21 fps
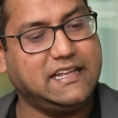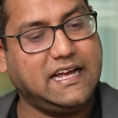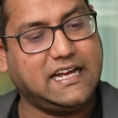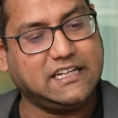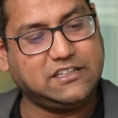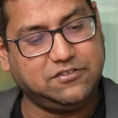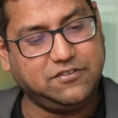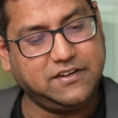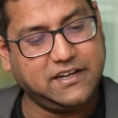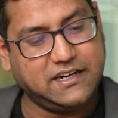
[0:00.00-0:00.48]

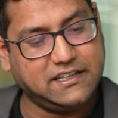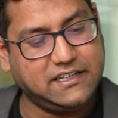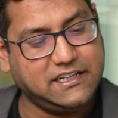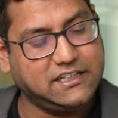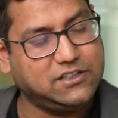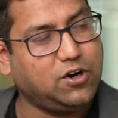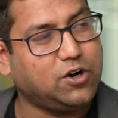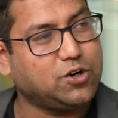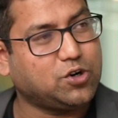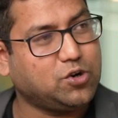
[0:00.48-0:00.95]
That's where
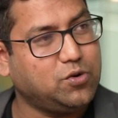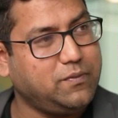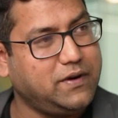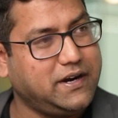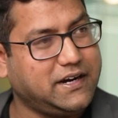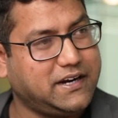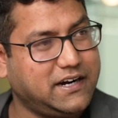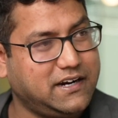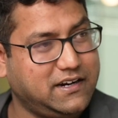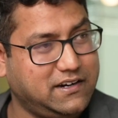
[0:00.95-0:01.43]
these
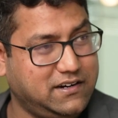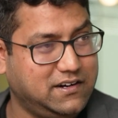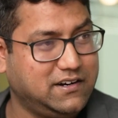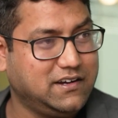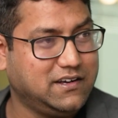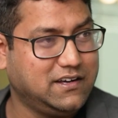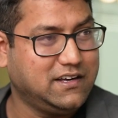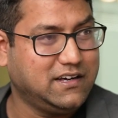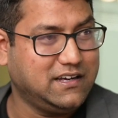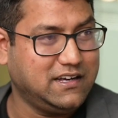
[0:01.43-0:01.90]
automated
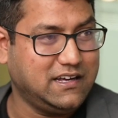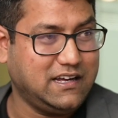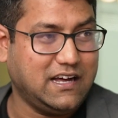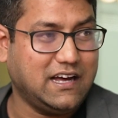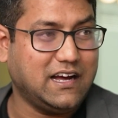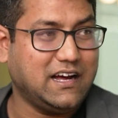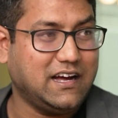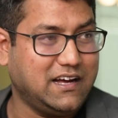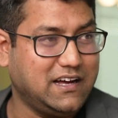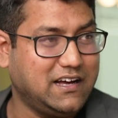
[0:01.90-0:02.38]

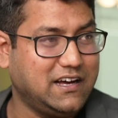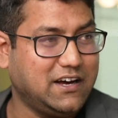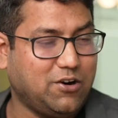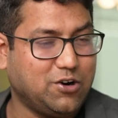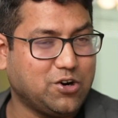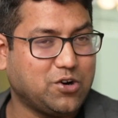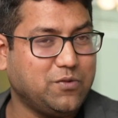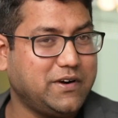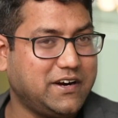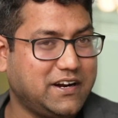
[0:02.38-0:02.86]

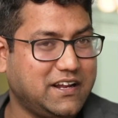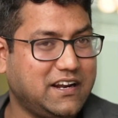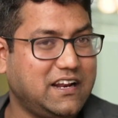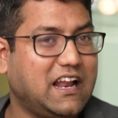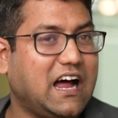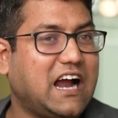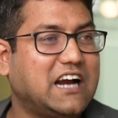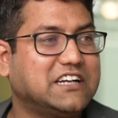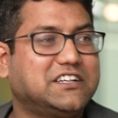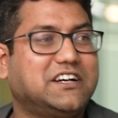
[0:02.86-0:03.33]

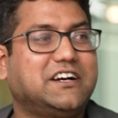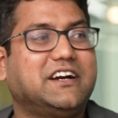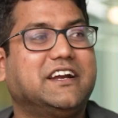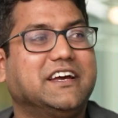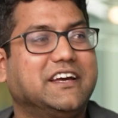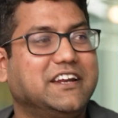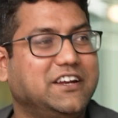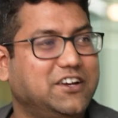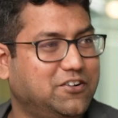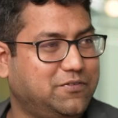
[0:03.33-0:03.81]
larger
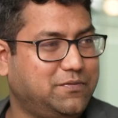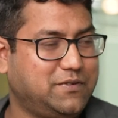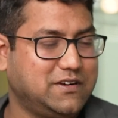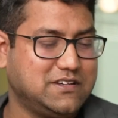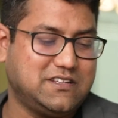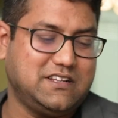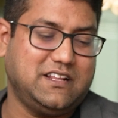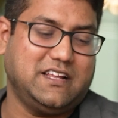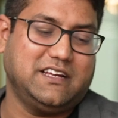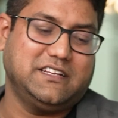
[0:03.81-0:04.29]
degree of
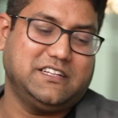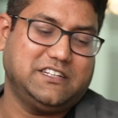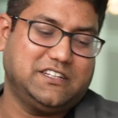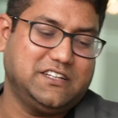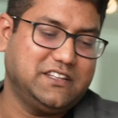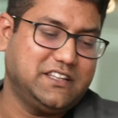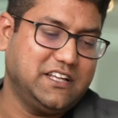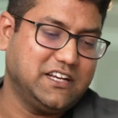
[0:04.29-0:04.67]
personalization